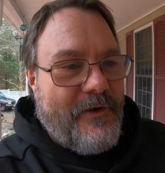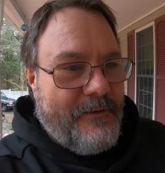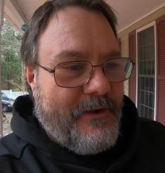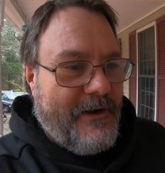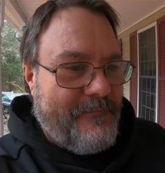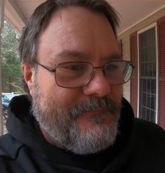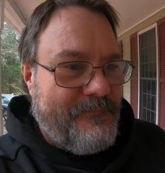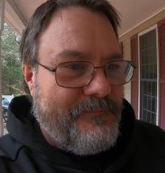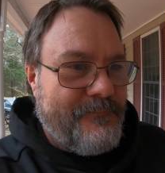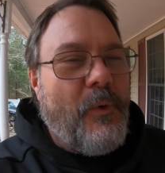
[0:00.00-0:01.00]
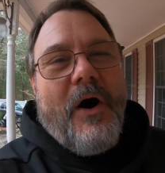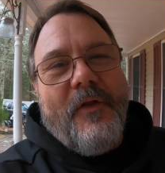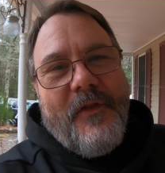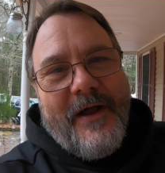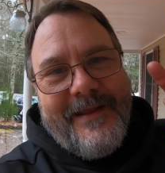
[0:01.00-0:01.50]
going on. Well,
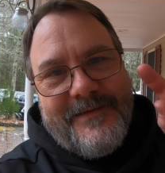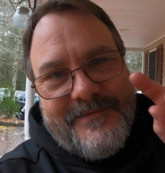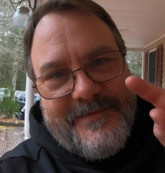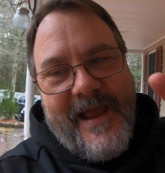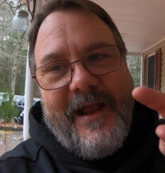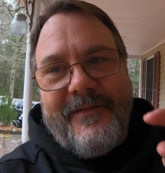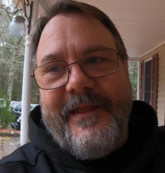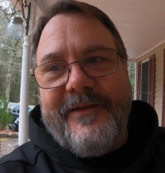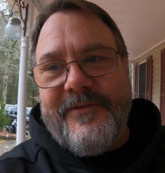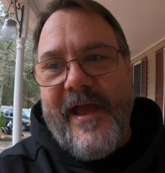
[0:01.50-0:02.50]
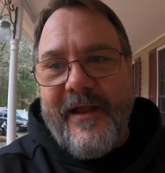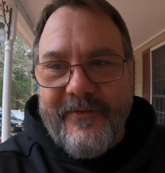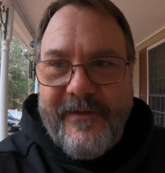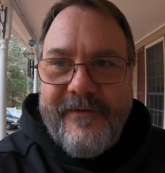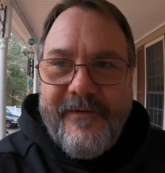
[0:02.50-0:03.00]
not exactly.
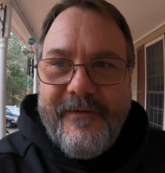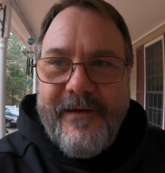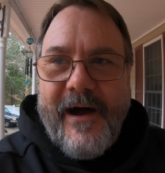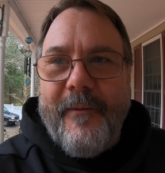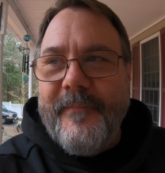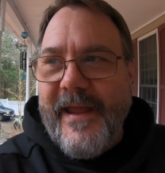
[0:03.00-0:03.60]
I'm